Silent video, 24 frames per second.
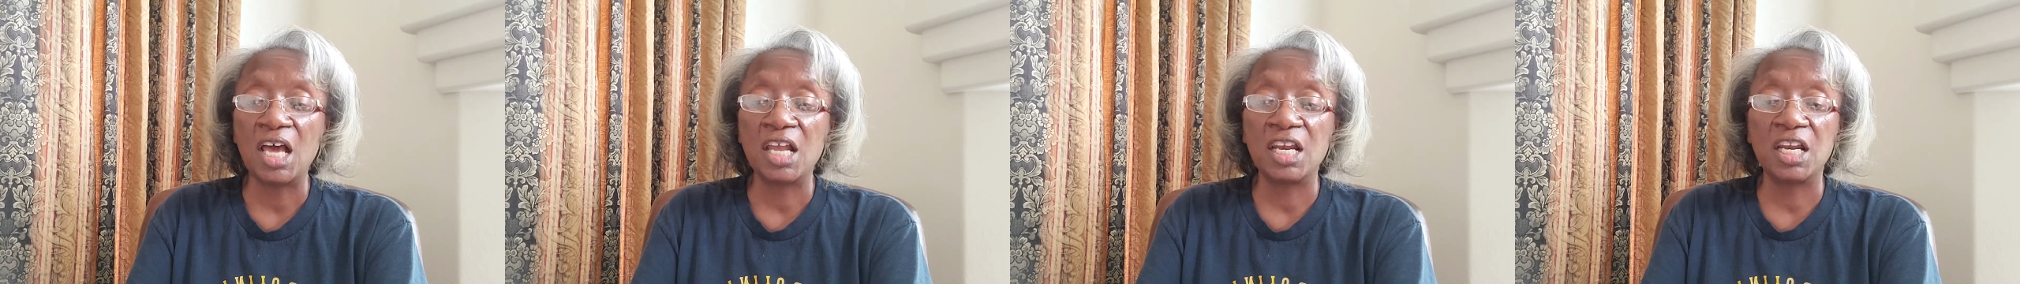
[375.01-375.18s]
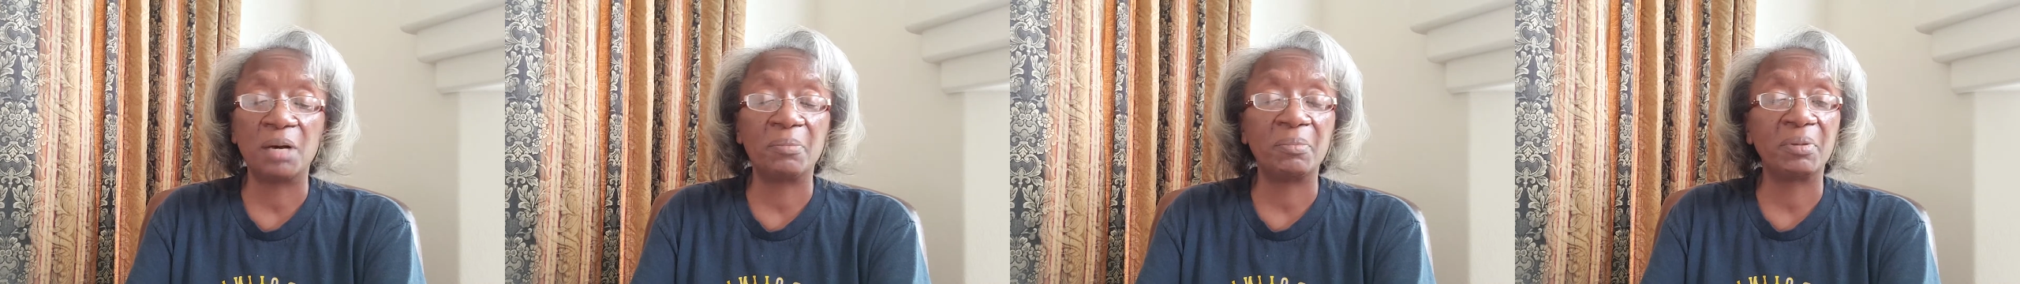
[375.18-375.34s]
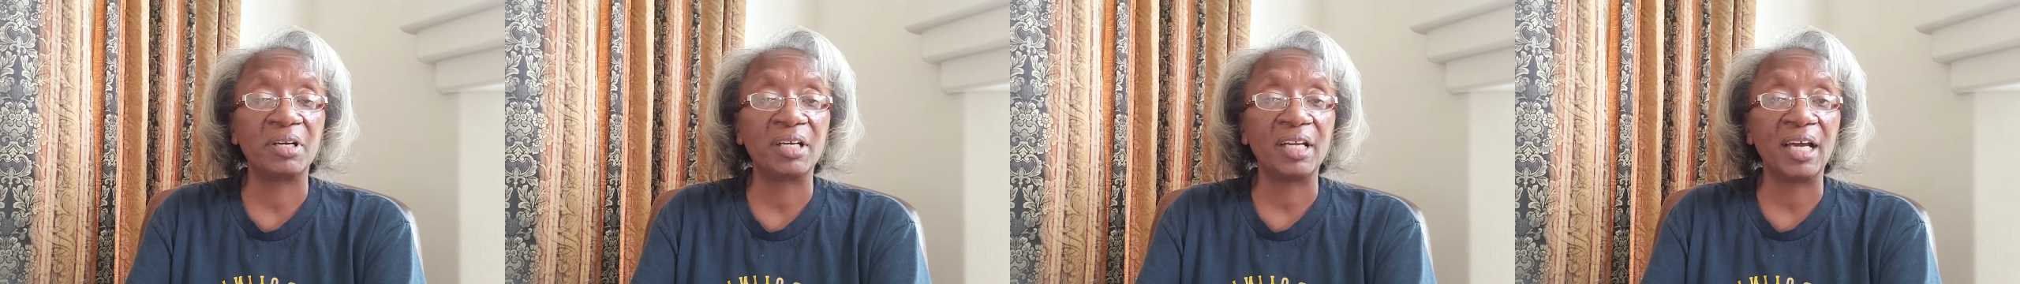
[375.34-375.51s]

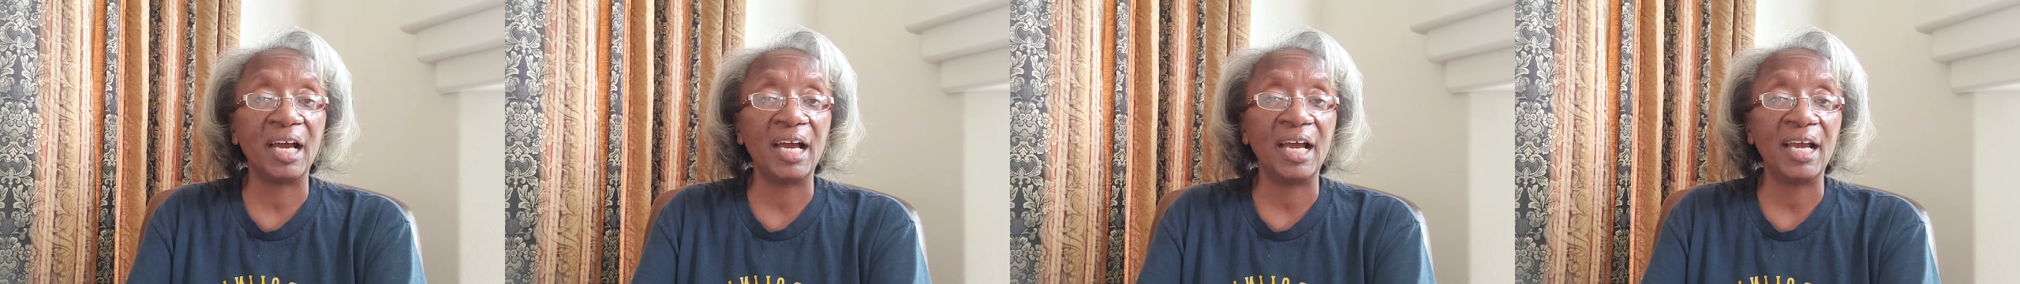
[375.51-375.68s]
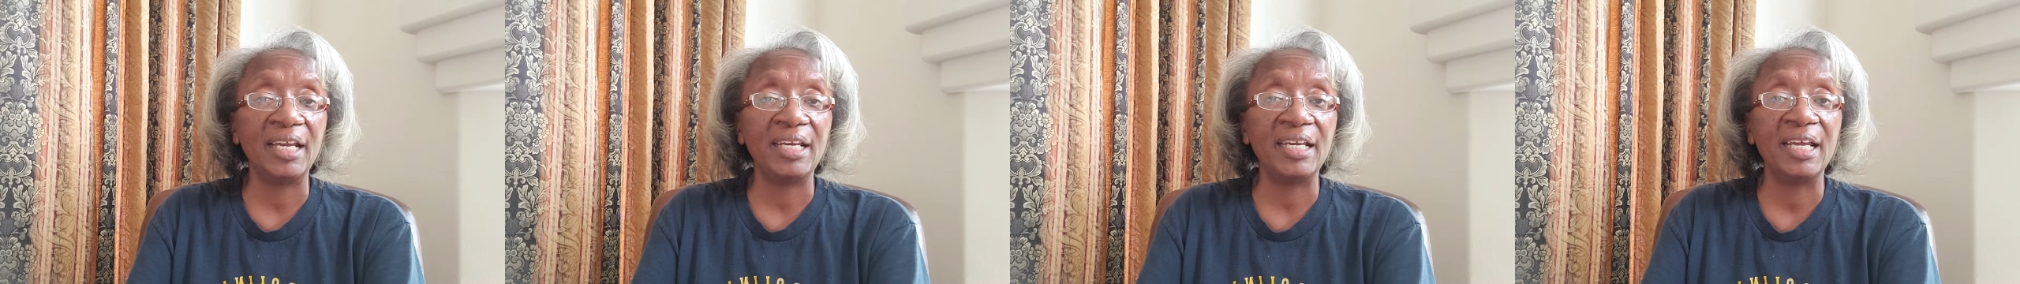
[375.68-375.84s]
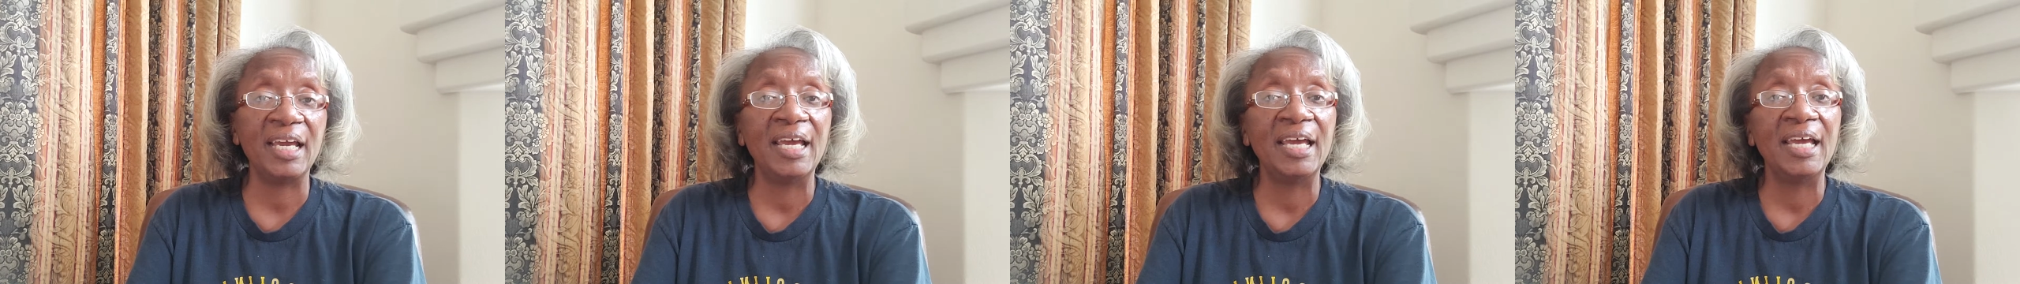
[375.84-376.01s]
Number
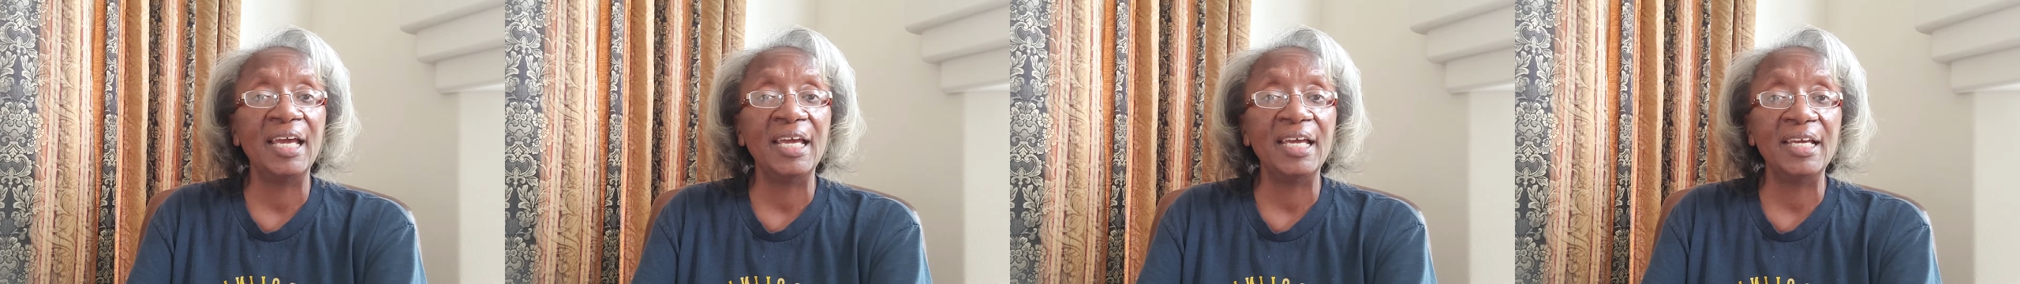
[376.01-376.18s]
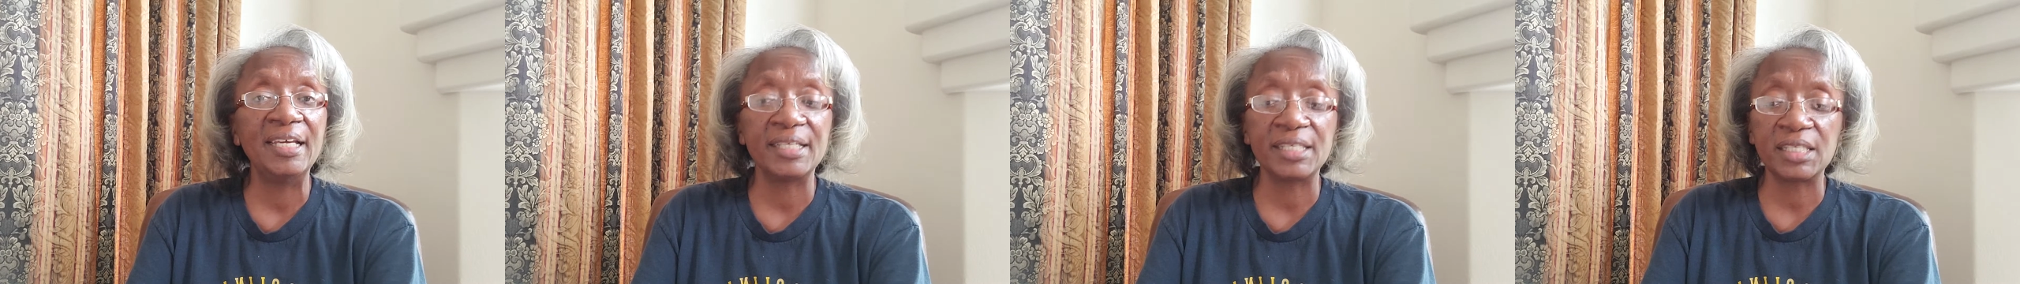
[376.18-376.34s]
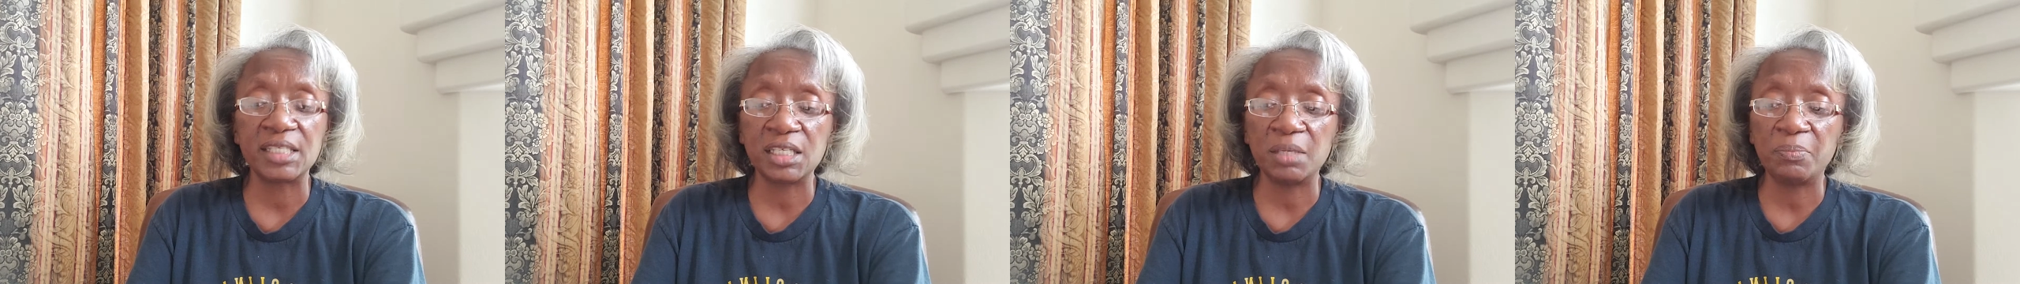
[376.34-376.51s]
nine,
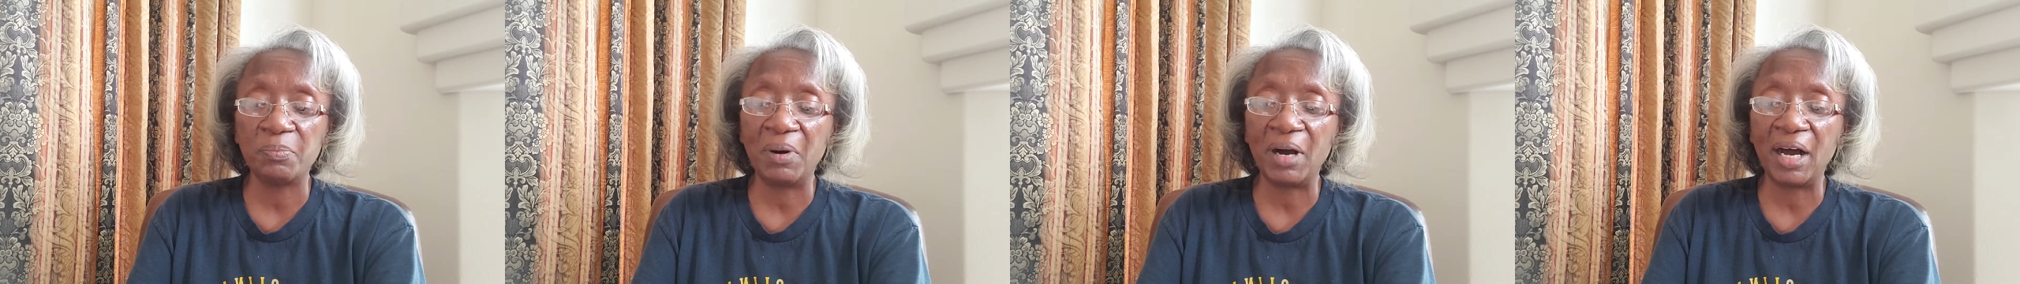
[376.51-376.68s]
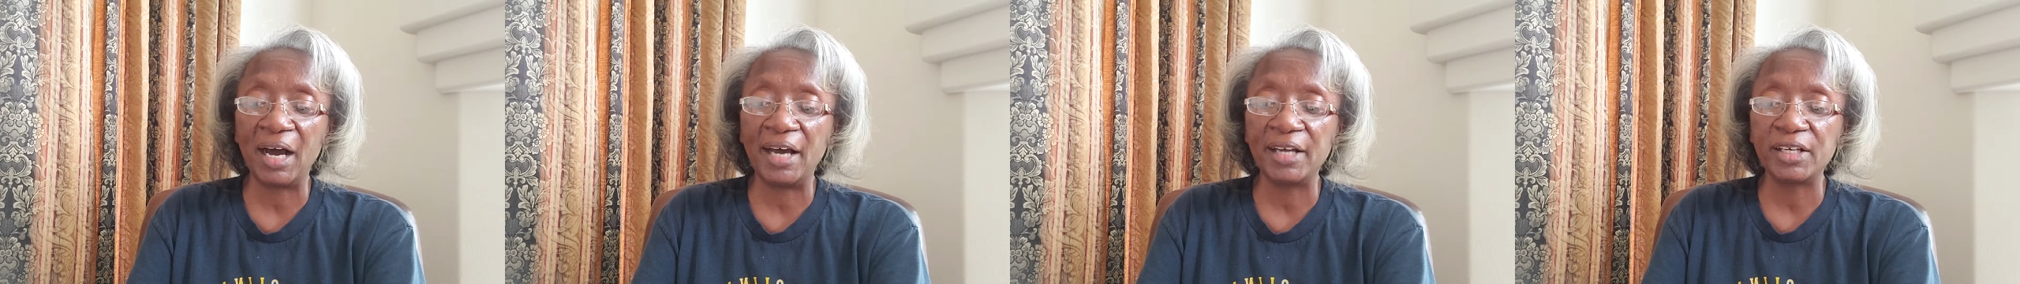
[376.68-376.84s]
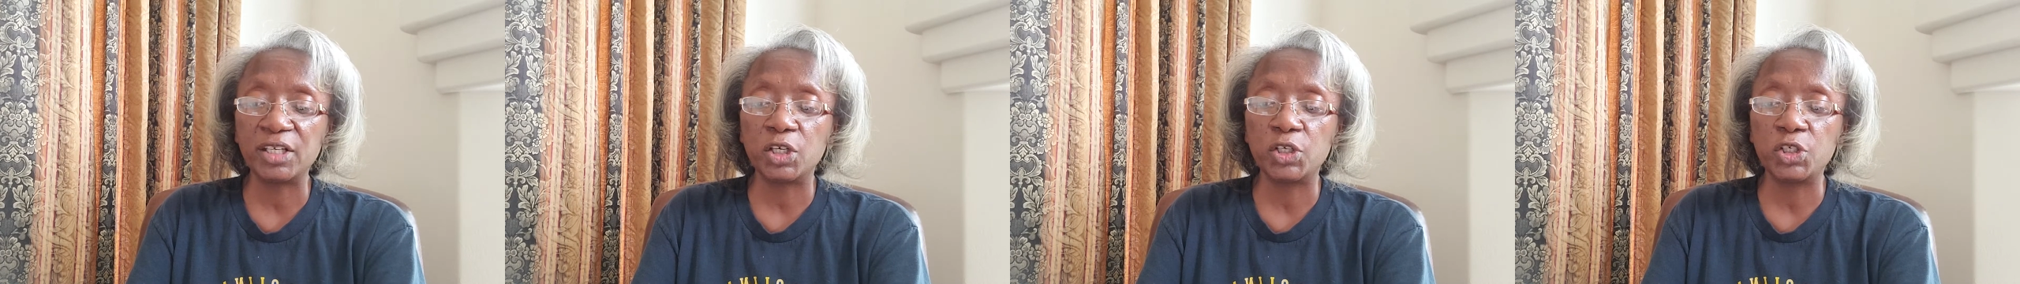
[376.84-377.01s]

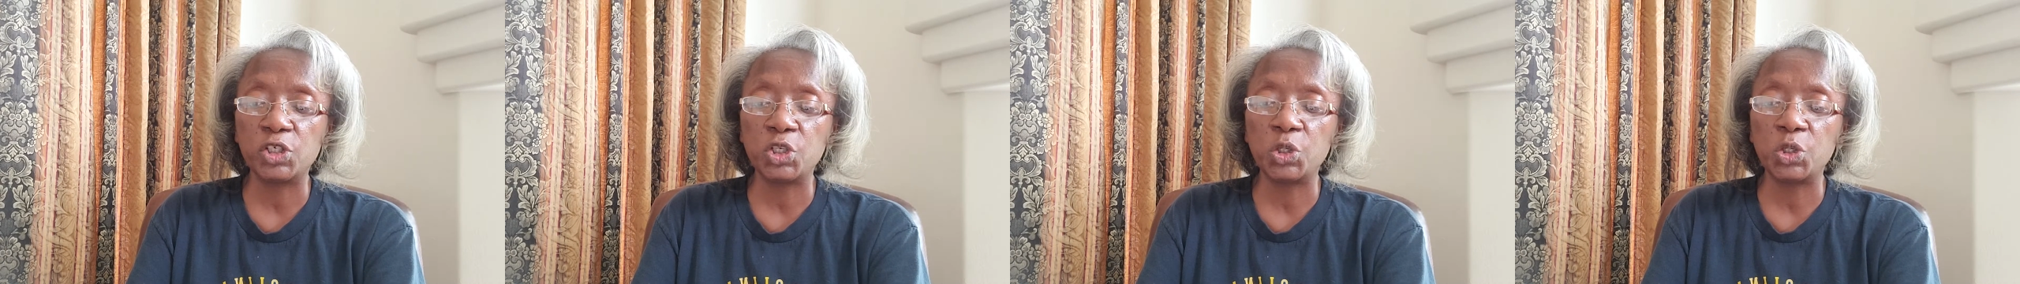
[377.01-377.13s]
Instapot